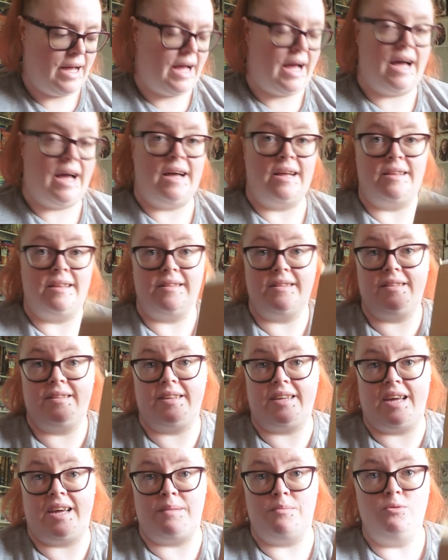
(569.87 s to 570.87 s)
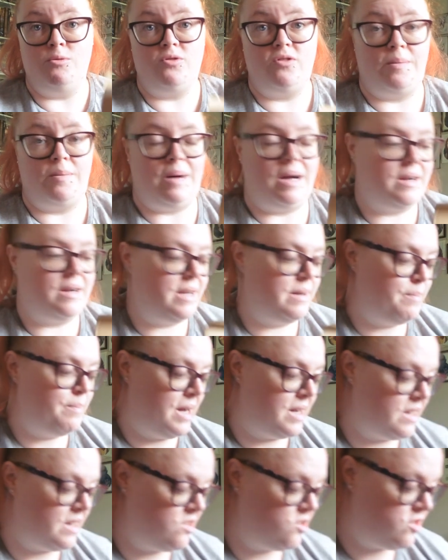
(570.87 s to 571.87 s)
and came also
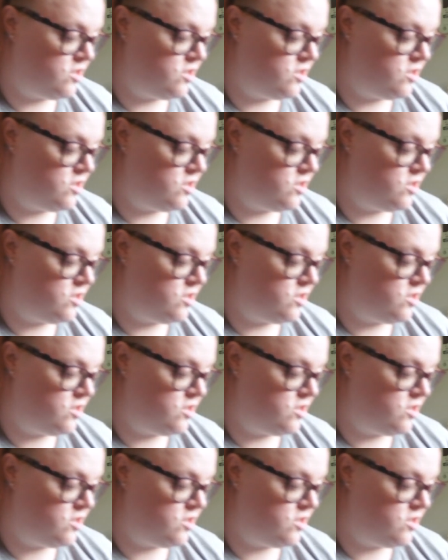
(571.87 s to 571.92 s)
packaged